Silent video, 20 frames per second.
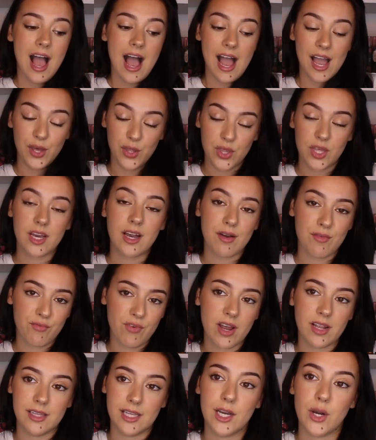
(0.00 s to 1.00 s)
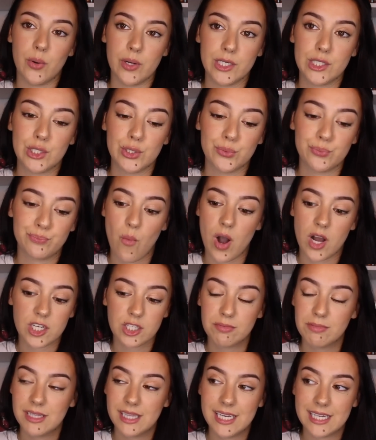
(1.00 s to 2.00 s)
I think I'm finally going to.
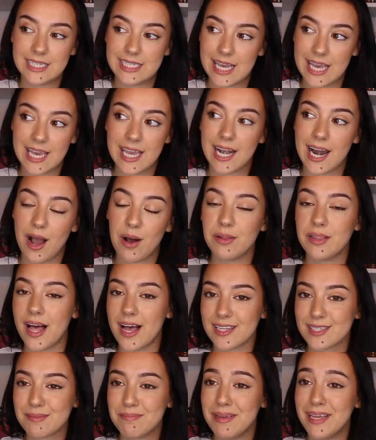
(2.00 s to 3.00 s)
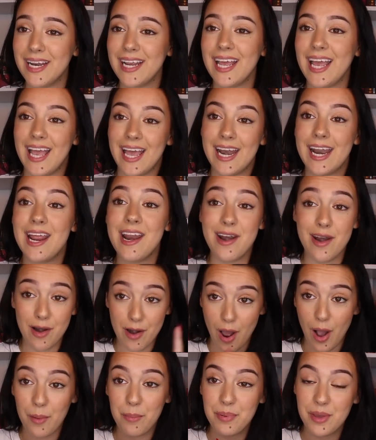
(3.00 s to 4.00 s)
Watch me like take it out last minute and it
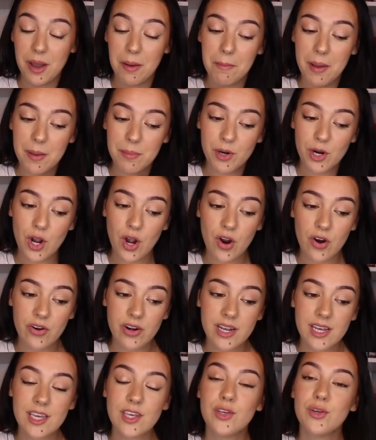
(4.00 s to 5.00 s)
not be on my Mercari.